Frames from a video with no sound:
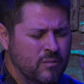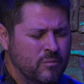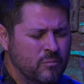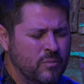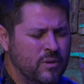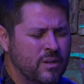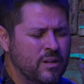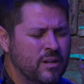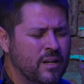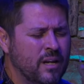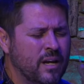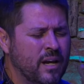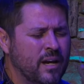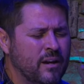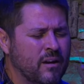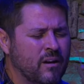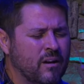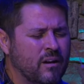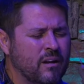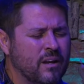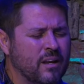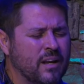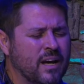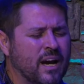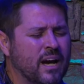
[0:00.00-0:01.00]
We lay
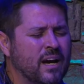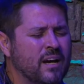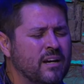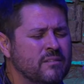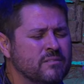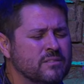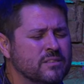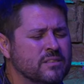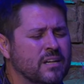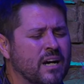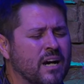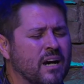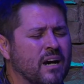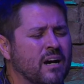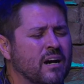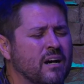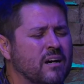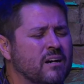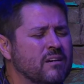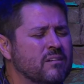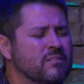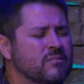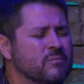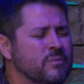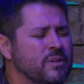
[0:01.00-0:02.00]
our lives
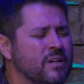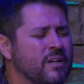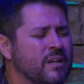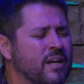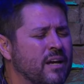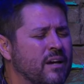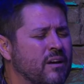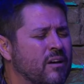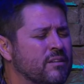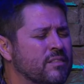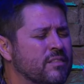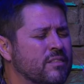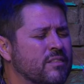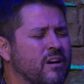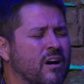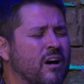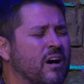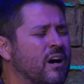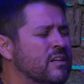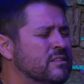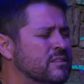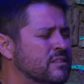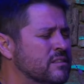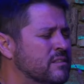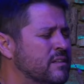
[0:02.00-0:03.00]
down, we lay our
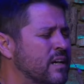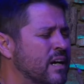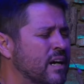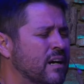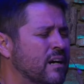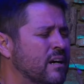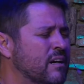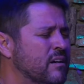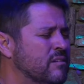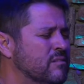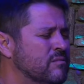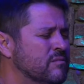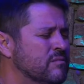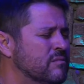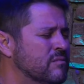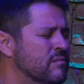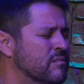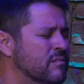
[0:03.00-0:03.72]
thoughts down.